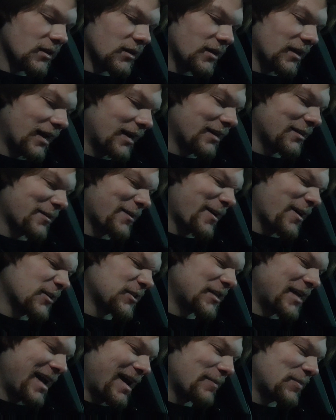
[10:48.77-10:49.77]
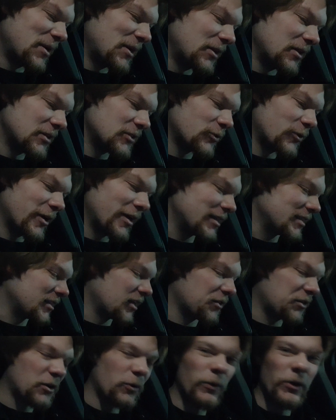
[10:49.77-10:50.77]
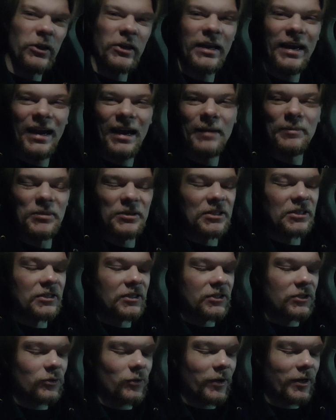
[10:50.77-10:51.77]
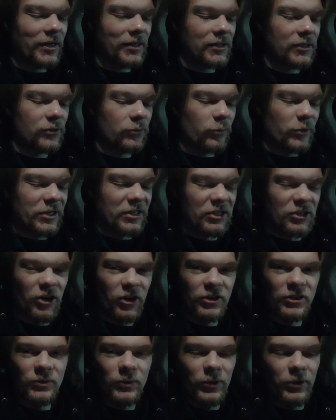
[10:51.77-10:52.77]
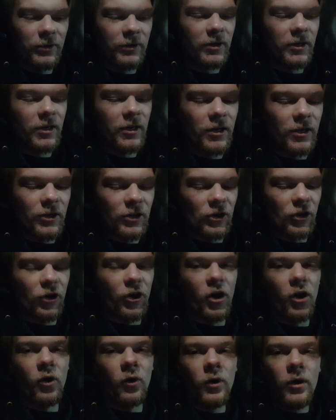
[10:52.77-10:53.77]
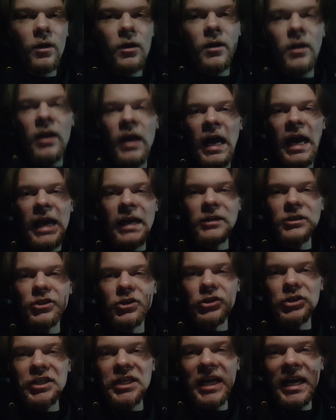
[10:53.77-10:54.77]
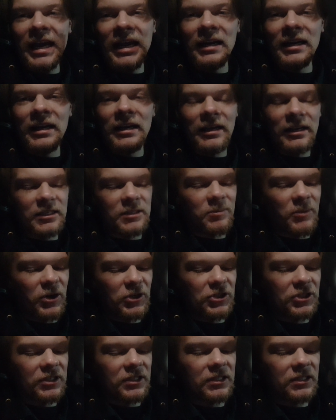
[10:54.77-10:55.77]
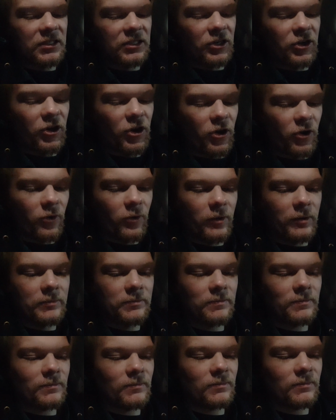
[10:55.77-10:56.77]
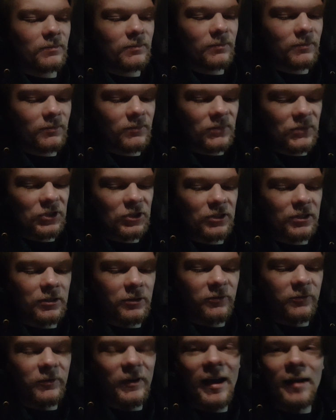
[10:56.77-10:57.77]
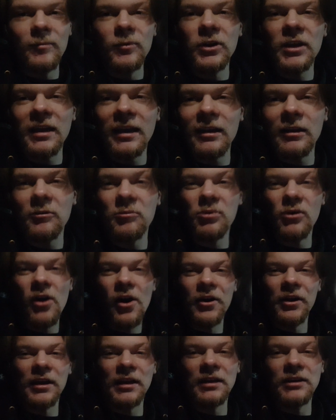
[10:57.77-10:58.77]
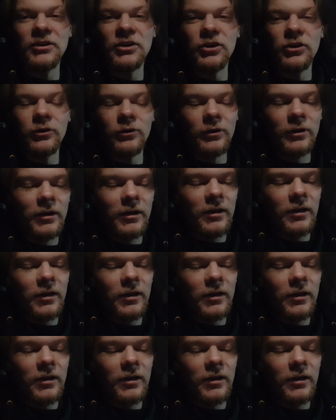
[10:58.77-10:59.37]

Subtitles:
Anything else happened in this race? Nothing really happened in this race. The restarts were, entertaining as much as, just a fabricated product can do.